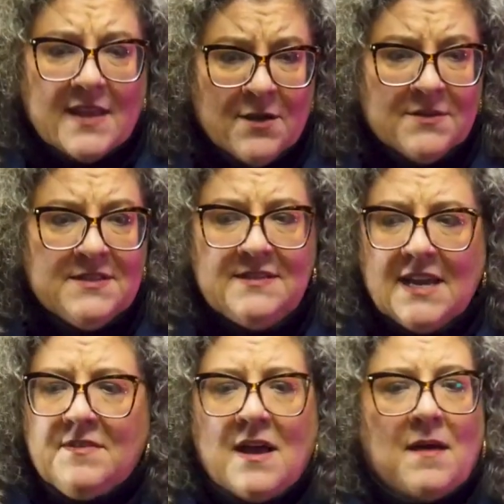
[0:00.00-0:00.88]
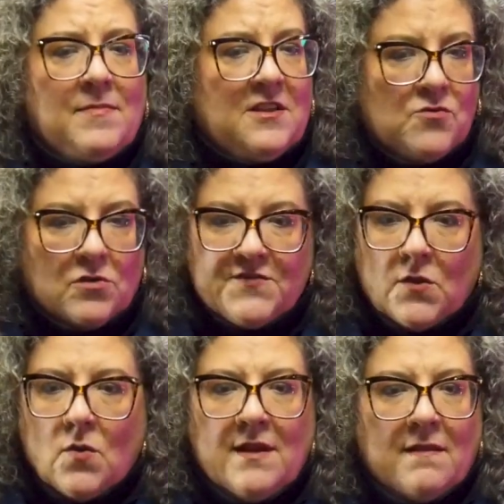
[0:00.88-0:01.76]
it was the same time that George
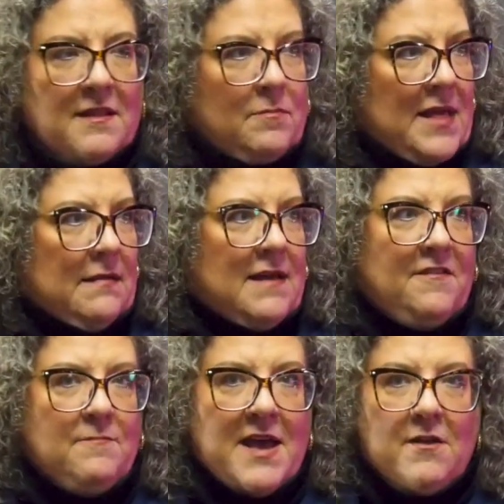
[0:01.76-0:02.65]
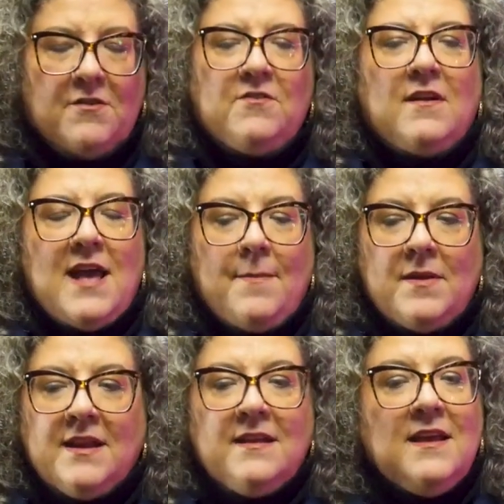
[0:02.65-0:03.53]
Floyd and a lot of the Black Lives Matter started
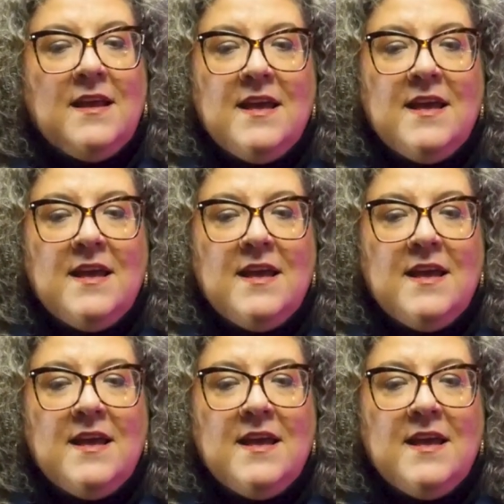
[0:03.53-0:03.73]
happening.